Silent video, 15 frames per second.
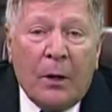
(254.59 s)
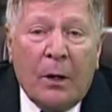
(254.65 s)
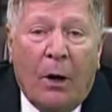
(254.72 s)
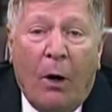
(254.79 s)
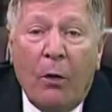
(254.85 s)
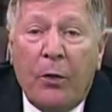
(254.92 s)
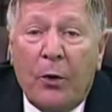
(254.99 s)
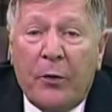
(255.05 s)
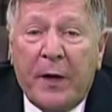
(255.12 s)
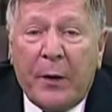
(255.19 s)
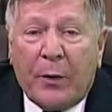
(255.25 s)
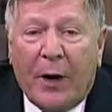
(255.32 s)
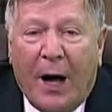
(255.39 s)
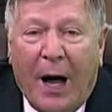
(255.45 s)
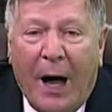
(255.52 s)
Although they
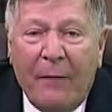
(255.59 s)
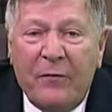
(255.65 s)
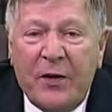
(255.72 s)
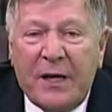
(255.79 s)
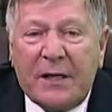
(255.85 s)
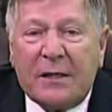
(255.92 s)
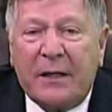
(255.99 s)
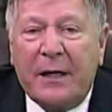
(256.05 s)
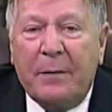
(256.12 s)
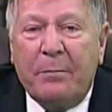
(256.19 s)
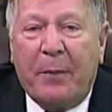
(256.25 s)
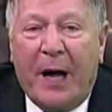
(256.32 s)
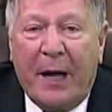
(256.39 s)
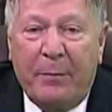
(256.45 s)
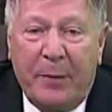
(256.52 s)
were obviously
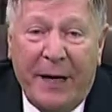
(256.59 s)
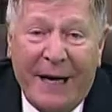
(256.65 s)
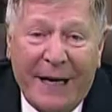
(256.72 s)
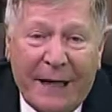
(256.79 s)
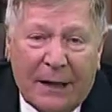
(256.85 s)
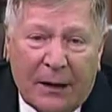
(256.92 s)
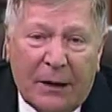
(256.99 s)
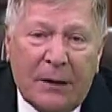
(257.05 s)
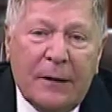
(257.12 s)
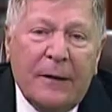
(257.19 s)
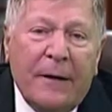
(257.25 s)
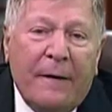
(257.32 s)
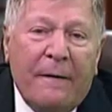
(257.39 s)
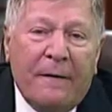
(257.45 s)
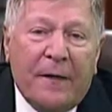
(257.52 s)
bipedal,
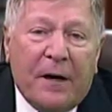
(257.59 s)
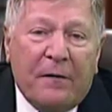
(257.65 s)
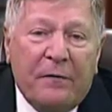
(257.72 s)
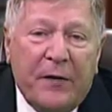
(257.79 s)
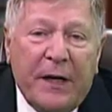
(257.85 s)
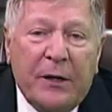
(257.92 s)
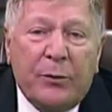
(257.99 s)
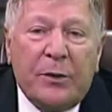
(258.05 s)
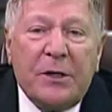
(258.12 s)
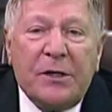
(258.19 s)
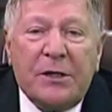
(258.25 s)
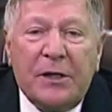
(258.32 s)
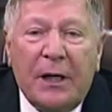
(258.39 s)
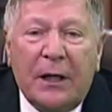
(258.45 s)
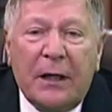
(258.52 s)
their feet were
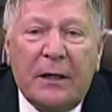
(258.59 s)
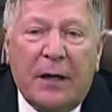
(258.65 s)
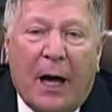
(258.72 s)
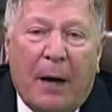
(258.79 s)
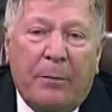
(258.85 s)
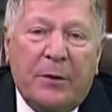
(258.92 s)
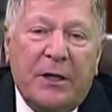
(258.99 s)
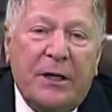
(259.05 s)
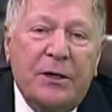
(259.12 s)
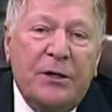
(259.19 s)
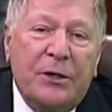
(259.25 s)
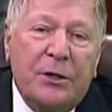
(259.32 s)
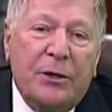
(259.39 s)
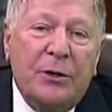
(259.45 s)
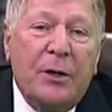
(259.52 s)
still adapted
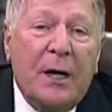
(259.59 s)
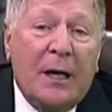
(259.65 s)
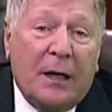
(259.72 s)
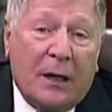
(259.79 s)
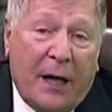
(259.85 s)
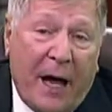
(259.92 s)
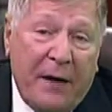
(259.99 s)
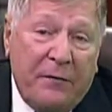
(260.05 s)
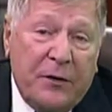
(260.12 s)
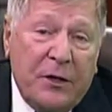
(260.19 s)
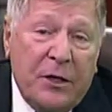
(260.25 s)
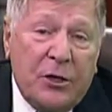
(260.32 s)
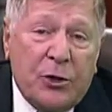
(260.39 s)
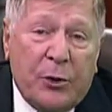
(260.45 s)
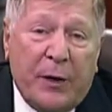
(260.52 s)
to life in
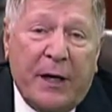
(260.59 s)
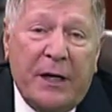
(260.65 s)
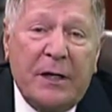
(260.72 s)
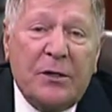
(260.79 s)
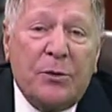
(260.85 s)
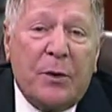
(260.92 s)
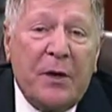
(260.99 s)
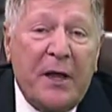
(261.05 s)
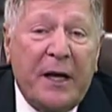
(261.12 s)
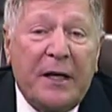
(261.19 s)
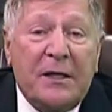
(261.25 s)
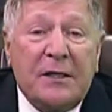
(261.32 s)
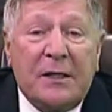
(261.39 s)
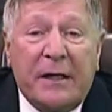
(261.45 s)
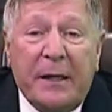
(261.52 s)
the trees where they
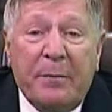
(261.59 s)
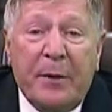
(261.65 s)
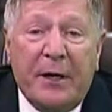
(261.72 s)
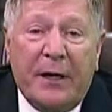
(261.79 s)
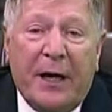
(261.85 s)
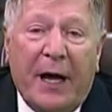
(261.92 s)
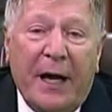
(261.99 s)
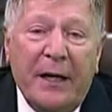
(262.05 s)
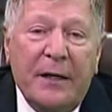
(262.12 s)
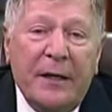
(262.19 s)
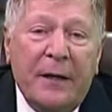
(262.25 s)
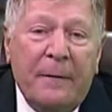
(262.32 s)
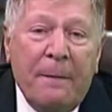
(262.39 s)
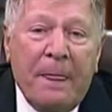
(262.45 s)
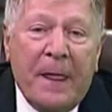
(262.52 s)
could sleep at night
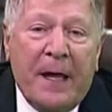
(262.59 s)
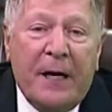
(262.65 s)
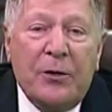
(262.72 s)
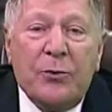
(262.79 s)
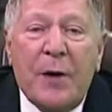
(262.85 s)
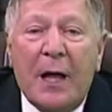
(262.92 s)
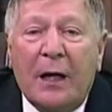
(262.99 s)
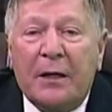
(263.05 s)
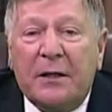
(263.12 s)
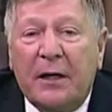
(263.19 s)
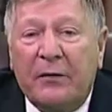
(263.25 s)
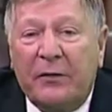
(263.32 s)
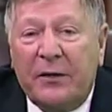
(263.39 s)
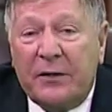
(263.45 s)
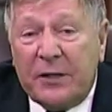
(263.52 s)
in
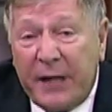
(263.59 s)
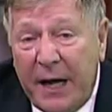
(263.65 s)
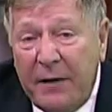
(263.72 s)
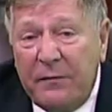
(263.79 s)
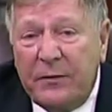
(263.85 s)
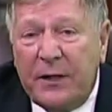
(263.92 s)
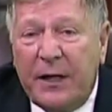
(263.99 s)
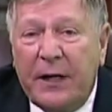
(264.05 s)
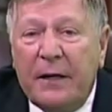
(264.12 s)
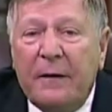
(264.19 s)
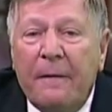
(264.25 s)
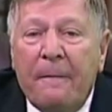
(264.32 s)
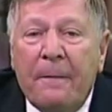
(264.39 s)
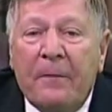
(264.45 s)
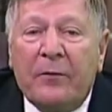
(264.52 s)
relative safety
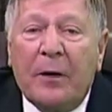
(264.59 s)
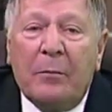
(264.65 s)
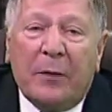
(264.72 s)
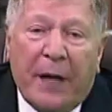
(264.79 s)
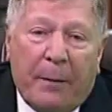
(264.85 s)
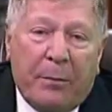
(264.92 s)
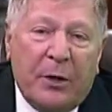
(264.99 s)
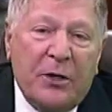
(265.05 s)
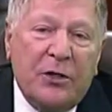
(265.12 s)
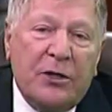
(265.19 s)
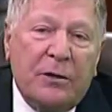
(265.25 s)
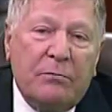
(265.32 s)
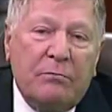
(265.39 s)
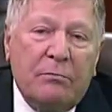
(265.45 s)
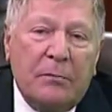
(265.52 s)
from leopards
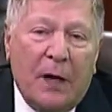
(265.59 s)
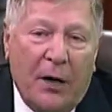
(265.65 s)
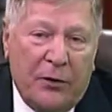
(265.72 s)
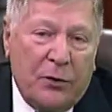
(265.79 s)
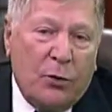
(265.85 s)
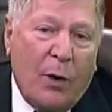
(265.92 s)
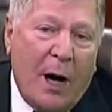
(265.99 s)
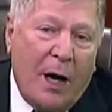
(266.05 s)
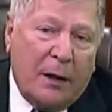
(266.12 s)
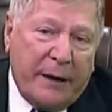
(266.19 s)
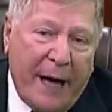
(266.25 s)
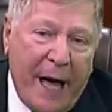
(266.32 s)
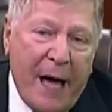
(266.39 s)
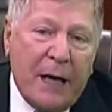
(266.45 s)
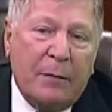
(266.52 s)
and other wild
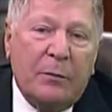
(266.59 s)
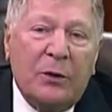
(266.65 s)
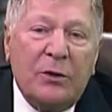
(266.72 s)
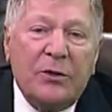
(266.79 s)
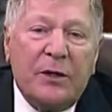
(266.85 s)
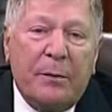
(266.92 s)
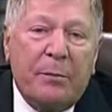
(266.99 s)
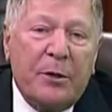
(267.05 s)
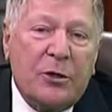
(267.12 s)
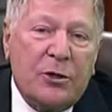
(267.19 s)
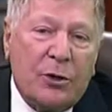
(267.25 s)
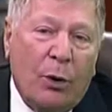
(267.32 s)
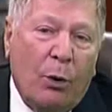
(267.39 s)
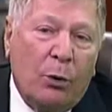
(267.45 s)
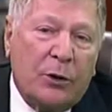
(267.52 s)
animals that
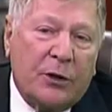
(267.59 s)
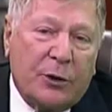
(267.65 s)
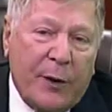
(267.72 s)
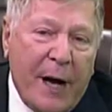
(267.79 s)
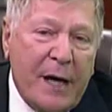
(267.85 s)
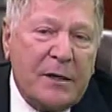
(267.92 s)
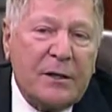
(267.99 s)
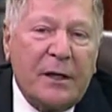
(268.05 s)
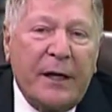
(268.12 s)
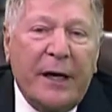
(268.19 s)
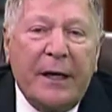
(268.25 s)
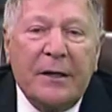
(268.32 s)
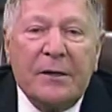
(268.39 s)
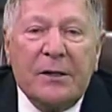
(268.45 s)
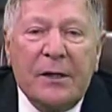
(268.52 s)
patrolled the
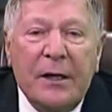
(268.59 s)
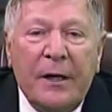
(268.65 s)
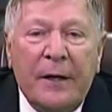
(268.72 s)
grasslands